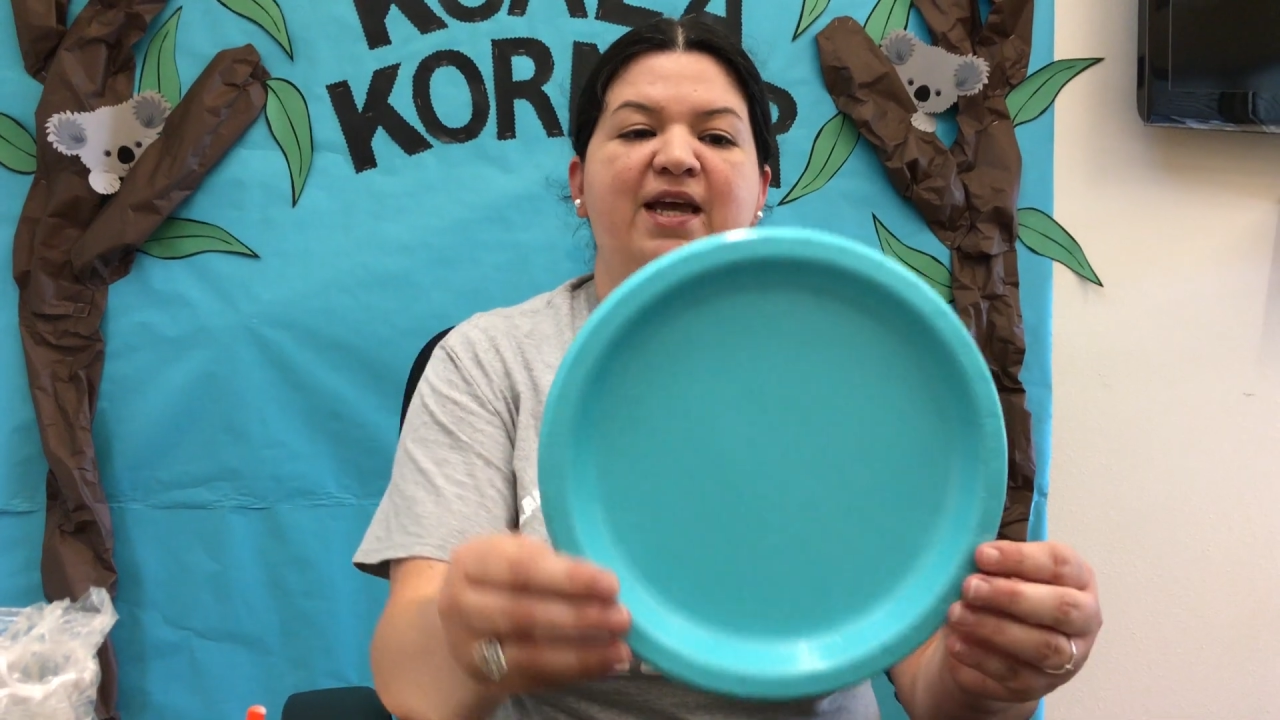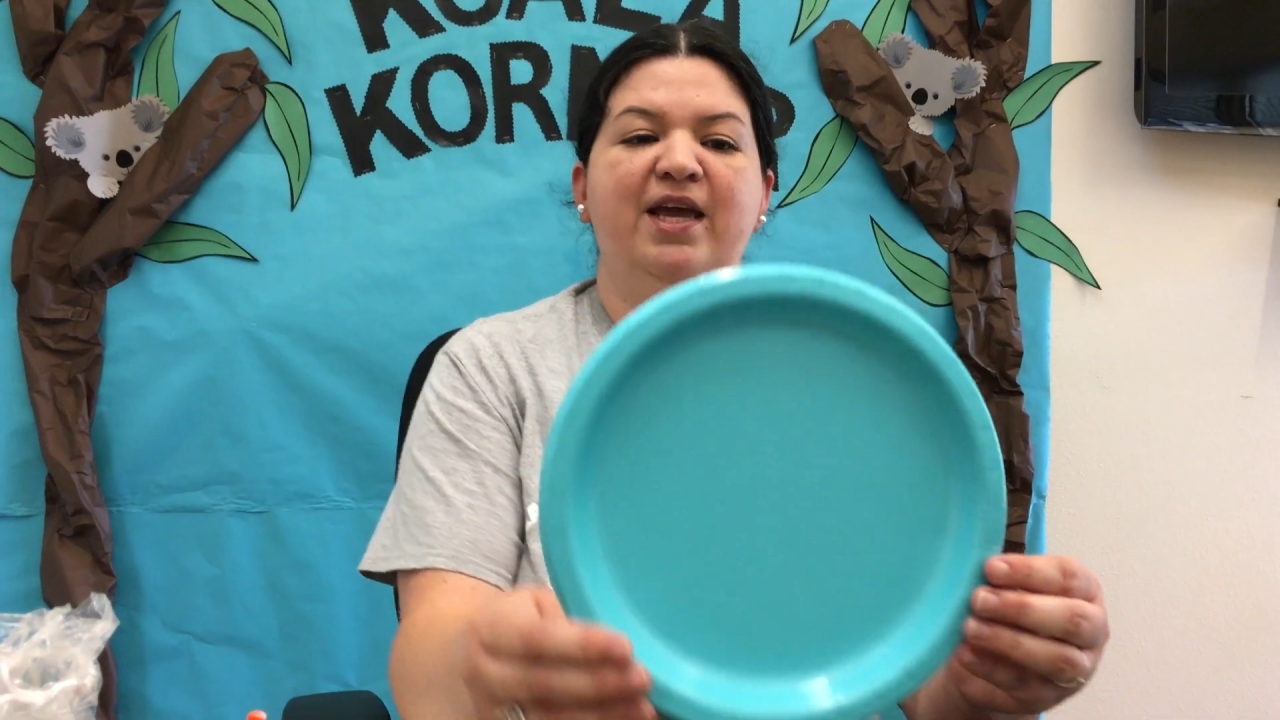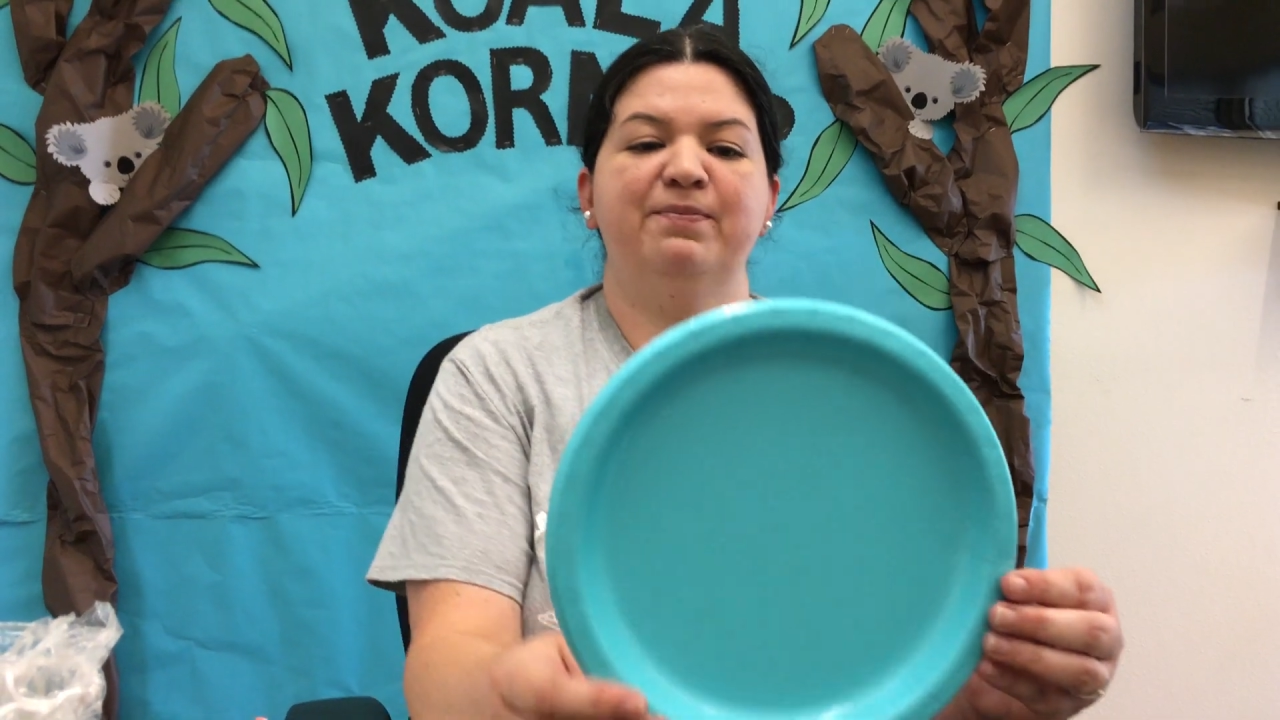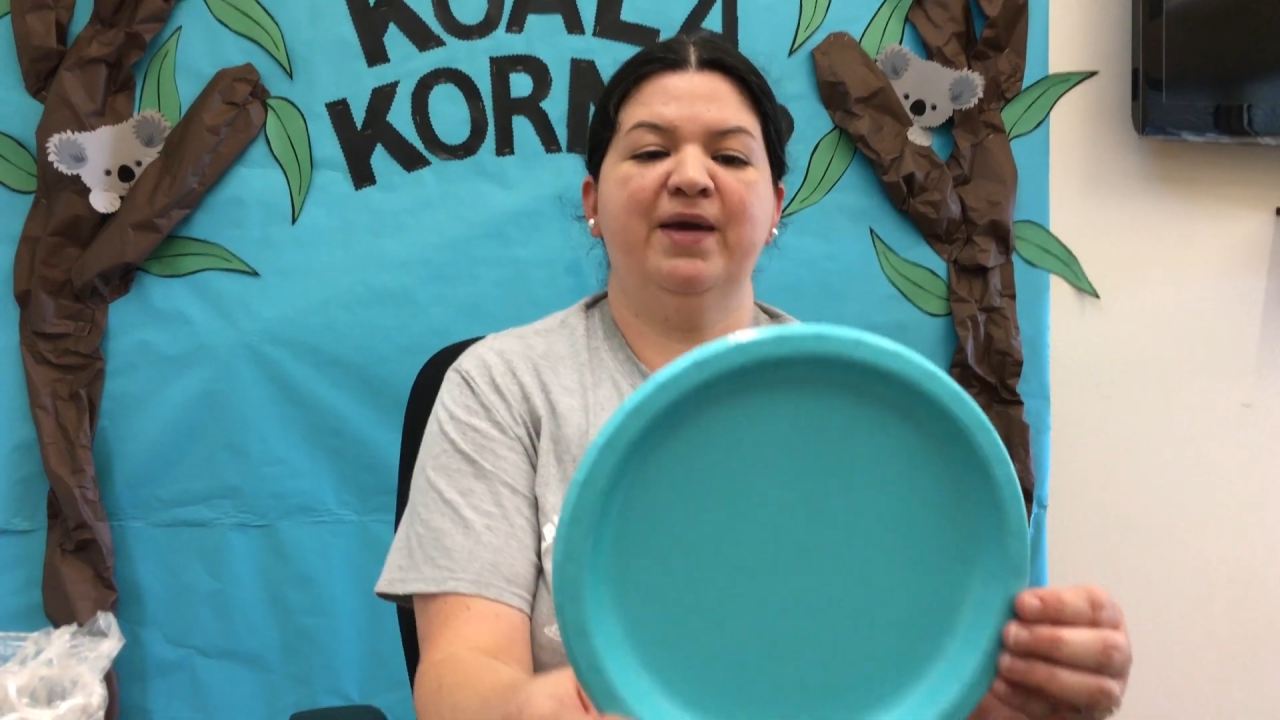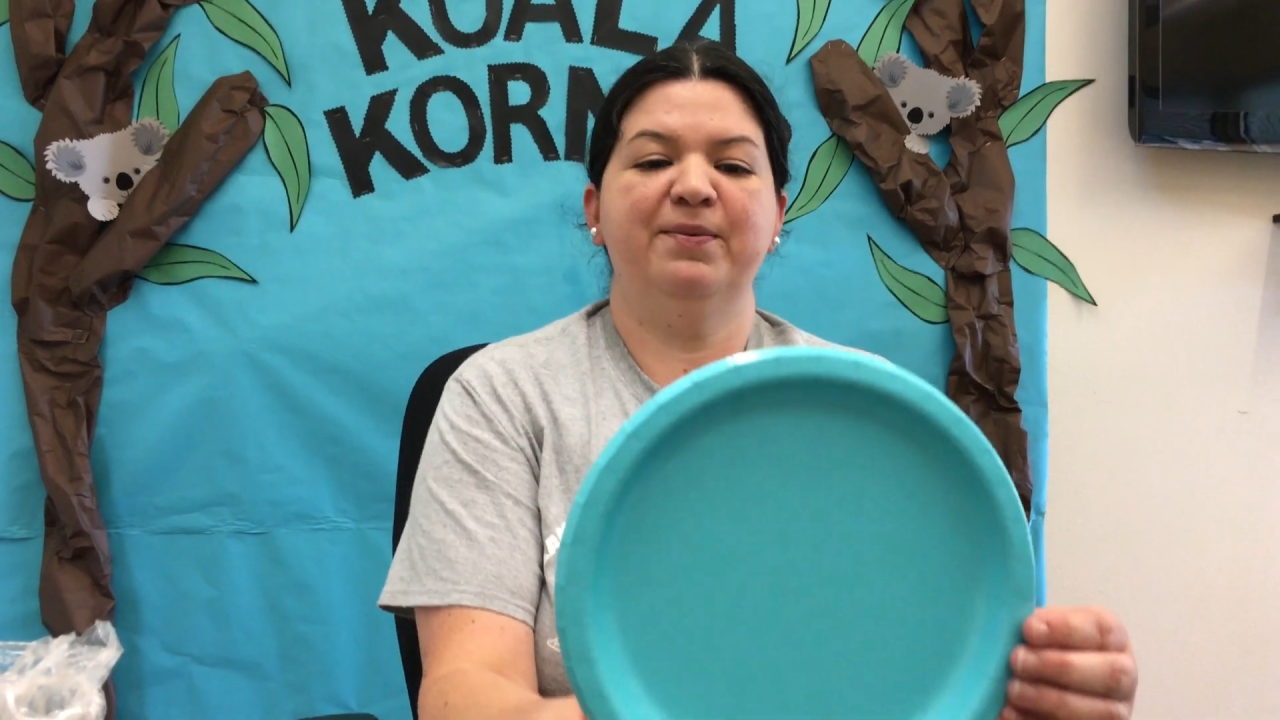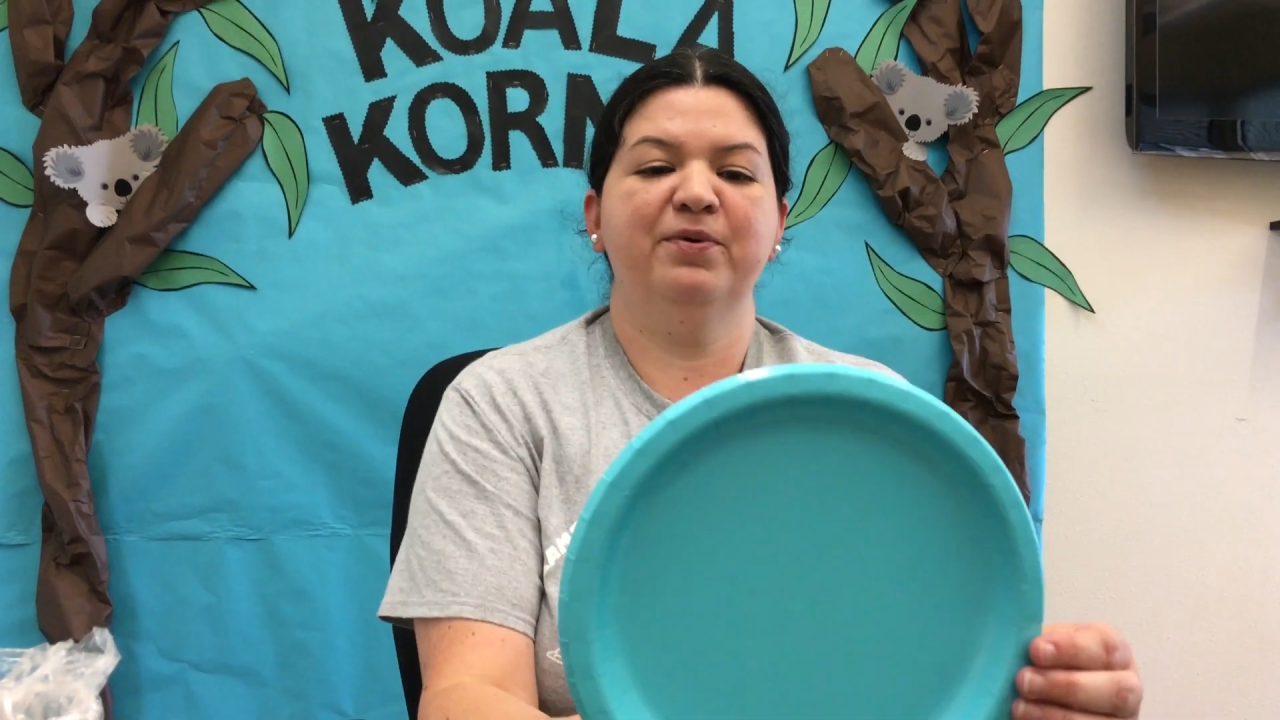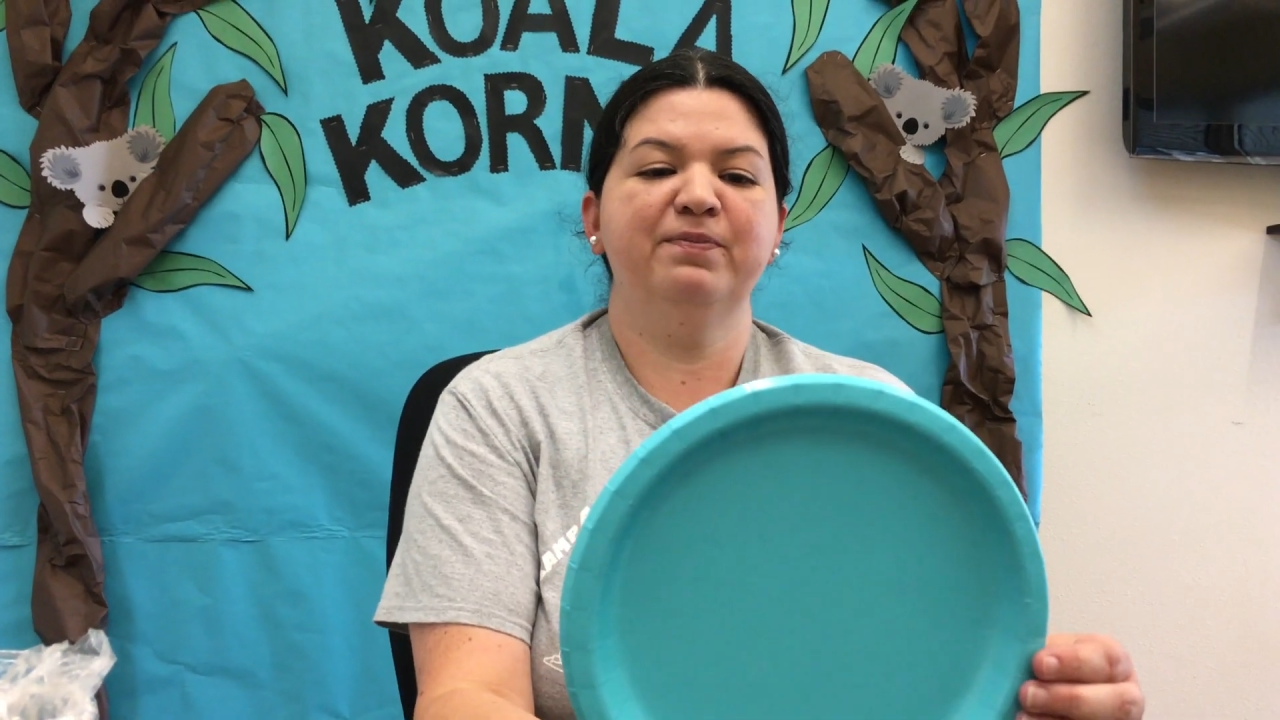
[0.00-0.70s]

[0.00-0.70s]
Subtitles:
a paper